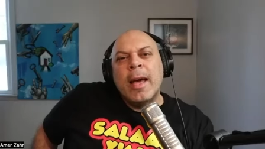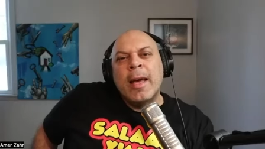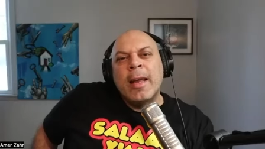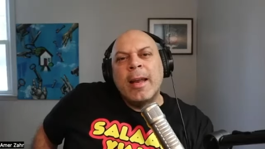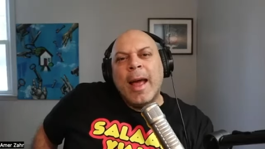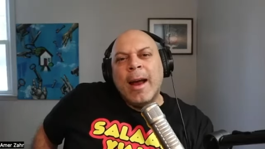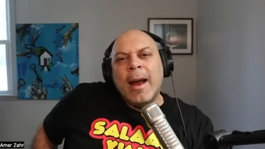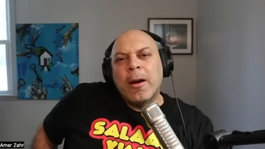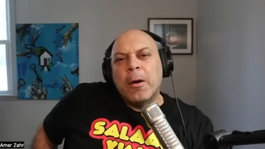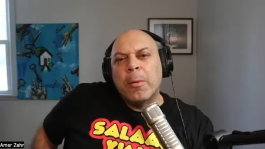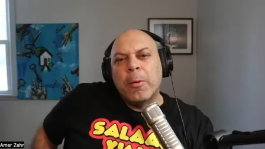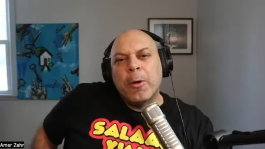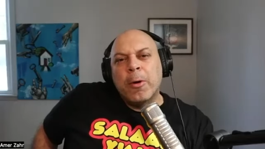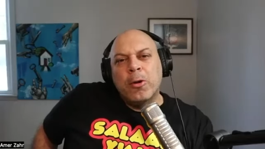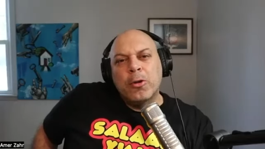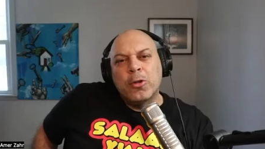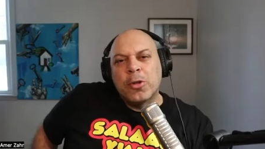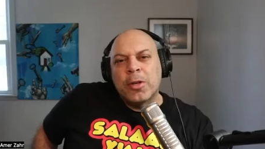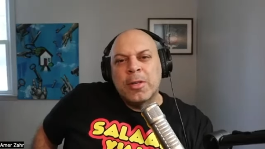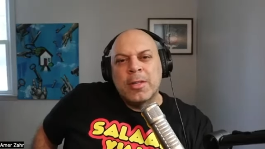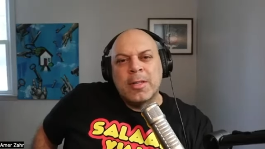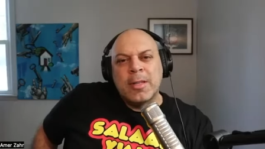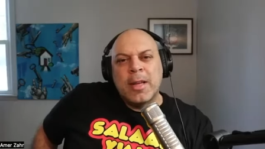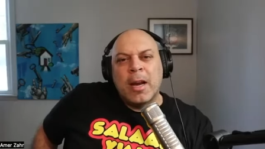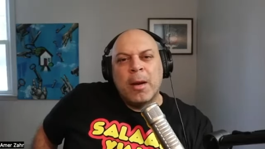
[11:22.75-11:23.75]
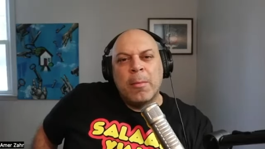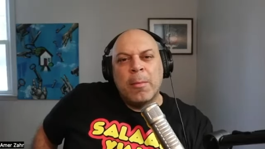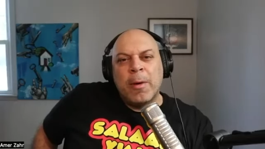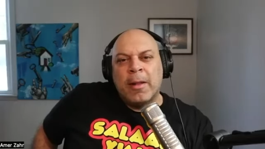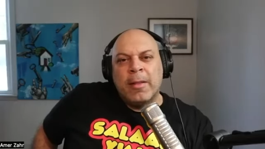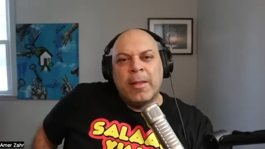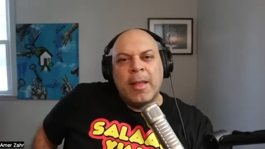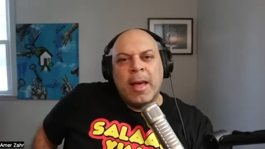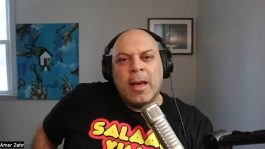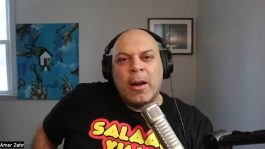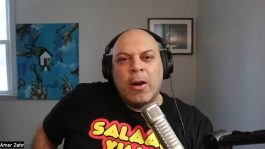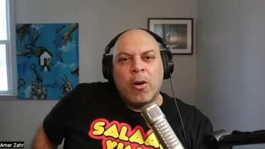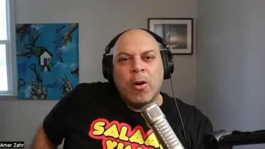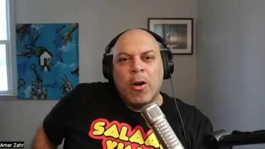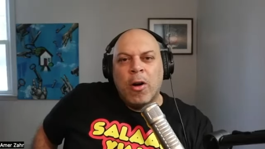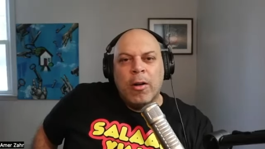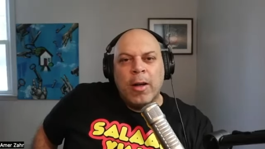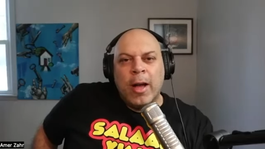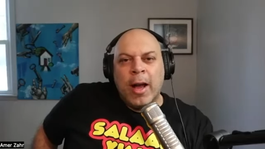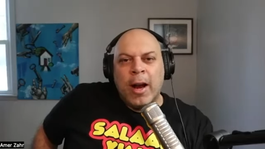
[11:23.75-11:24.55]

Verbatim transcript: And Arab culture is not about that at all.